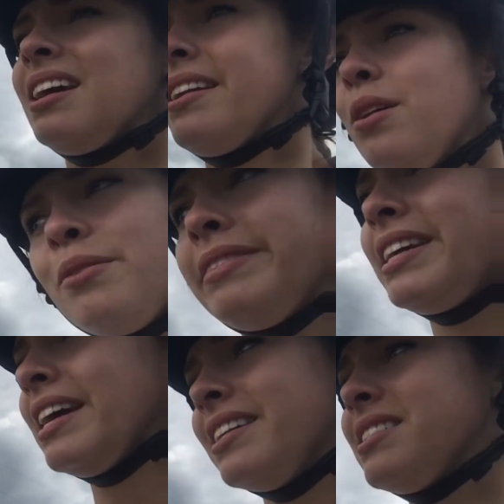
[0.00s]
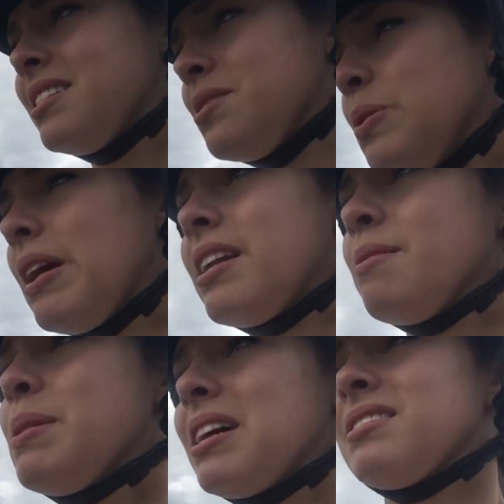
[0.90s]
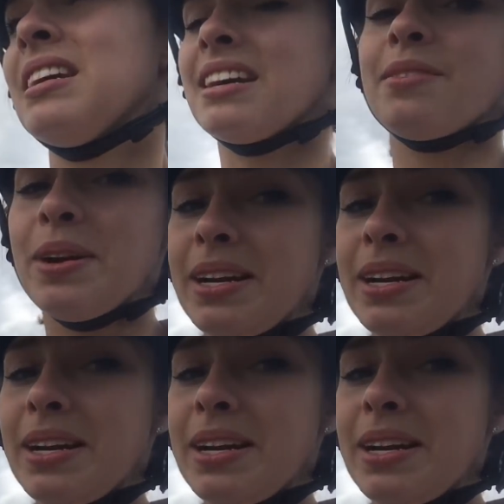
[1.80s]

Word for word: and hopefully it's not too wet, because it